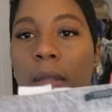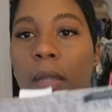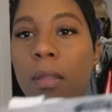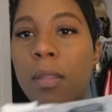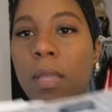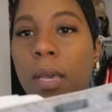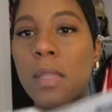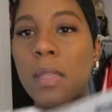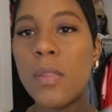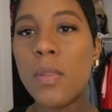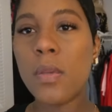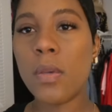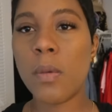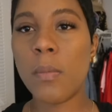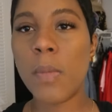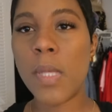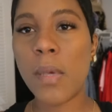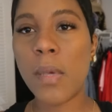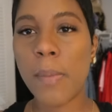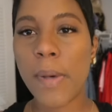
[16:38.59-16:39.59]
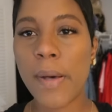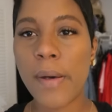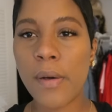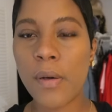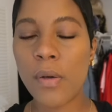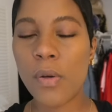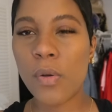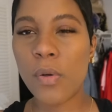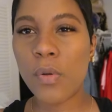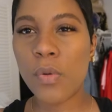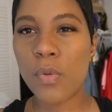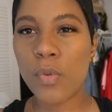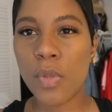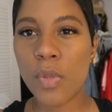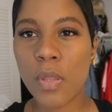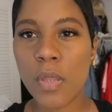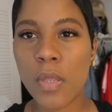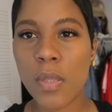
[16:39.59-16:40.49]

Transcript: Now that took me about